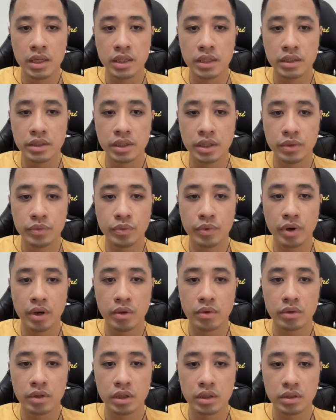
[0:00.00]
The
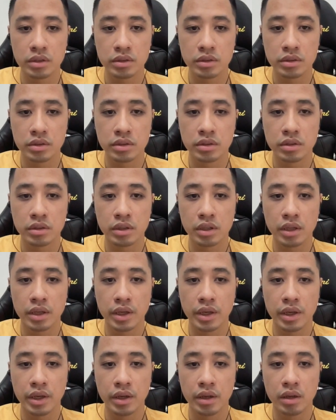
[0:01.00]
dwellers
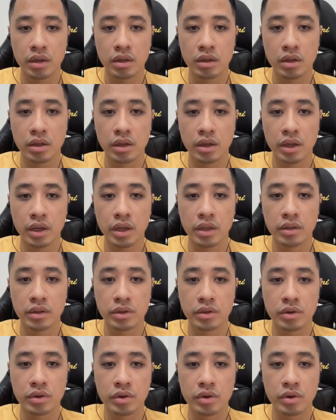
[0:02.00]
in the
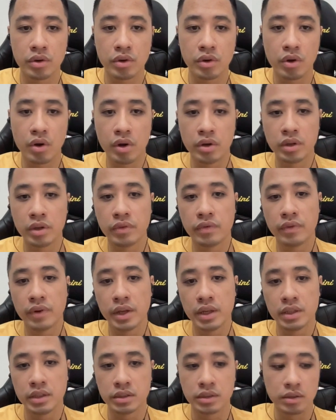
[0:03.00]

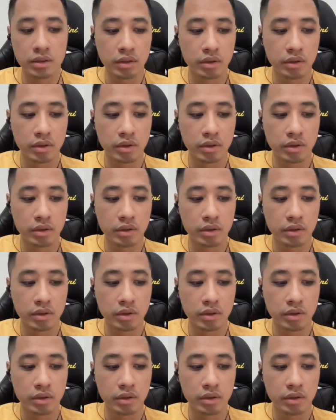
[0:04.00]
convents